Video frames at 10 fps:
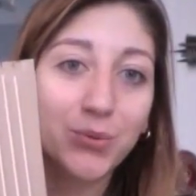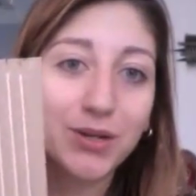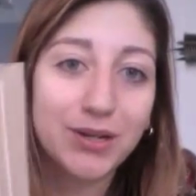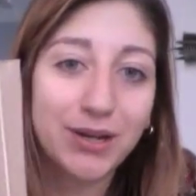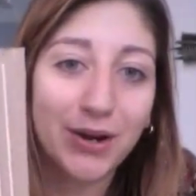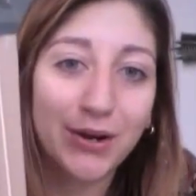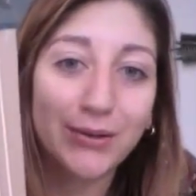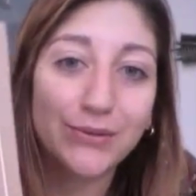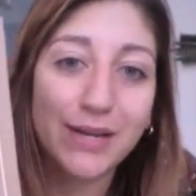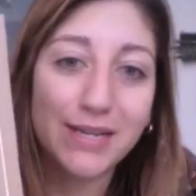we
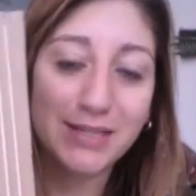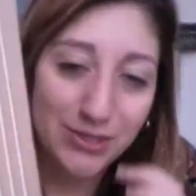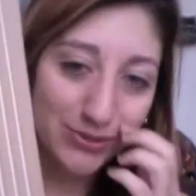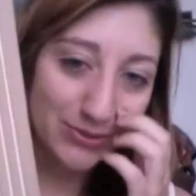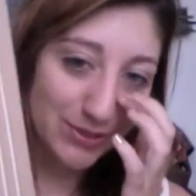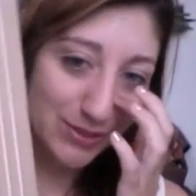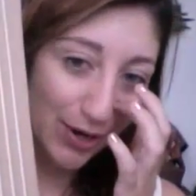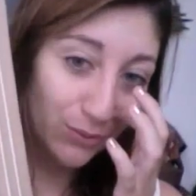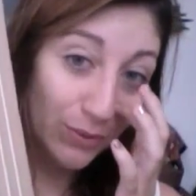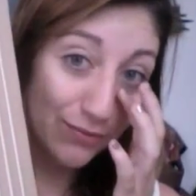are ready to
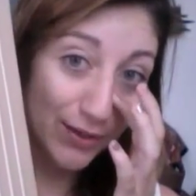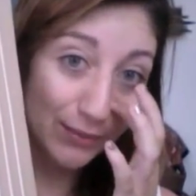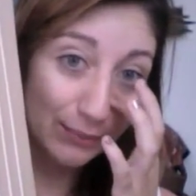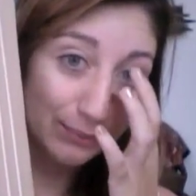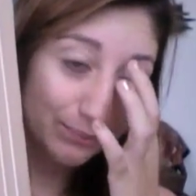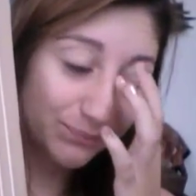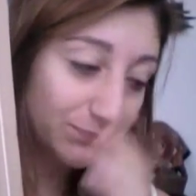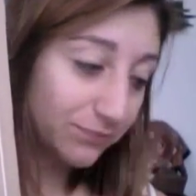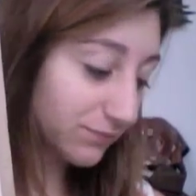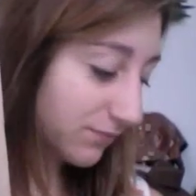start weaving.
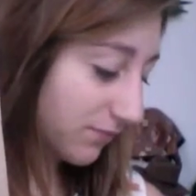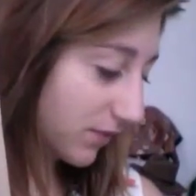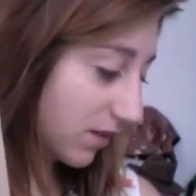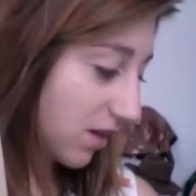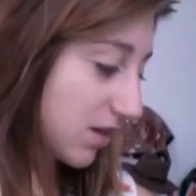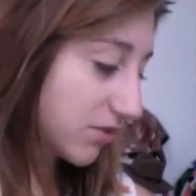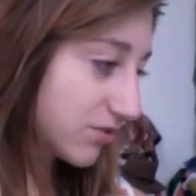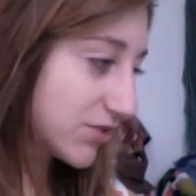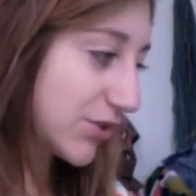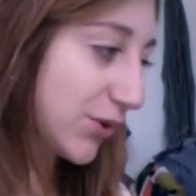
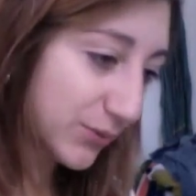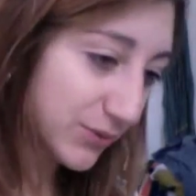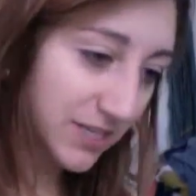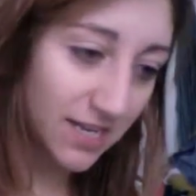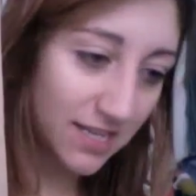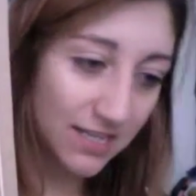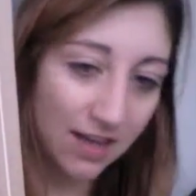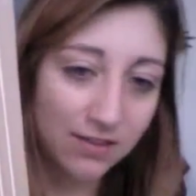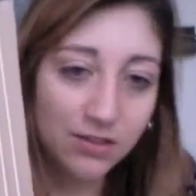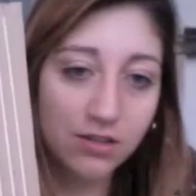So take the
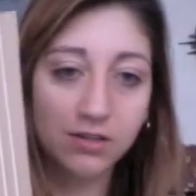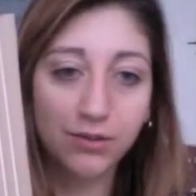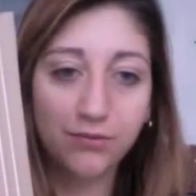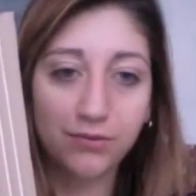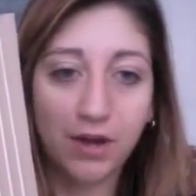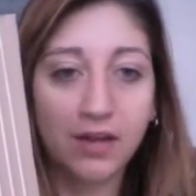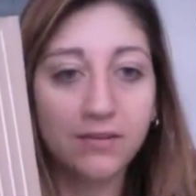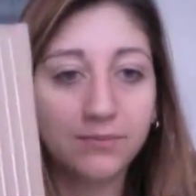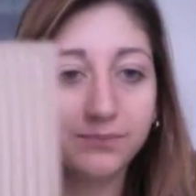other color of thread,